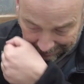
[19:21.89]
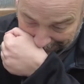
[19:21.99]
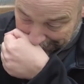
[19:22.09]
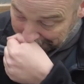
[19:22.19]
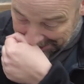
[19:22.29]

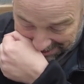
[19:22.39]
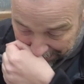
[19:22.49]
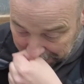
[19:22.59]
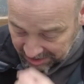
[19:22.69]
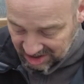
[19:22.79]
so
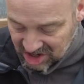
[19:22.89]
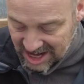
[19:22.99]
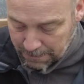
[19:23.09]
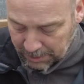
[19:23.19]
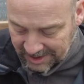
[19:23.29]
those
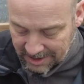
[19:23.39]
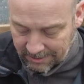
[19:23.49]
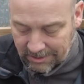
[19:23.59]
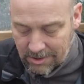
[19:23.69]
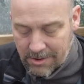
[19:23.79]
cheap
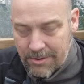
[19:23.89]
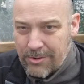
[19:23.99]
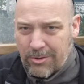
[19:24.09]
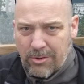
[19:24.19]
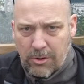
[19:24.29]
sensors are
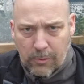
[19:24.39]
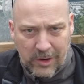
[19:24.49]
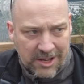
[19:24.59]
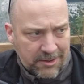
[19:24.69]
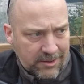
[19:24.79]
not
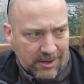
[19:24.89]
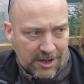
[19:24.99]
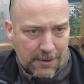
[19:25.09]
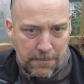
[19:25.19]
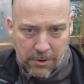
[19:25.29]
always
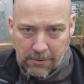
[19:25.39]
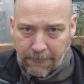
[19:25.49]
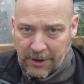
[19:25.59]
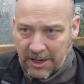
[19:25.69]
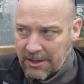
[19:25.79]

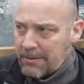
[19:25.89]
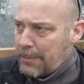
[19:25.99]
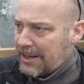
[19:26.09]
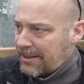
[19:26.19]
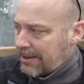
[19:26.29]
perfect.
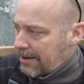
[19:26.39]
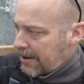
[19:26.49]
But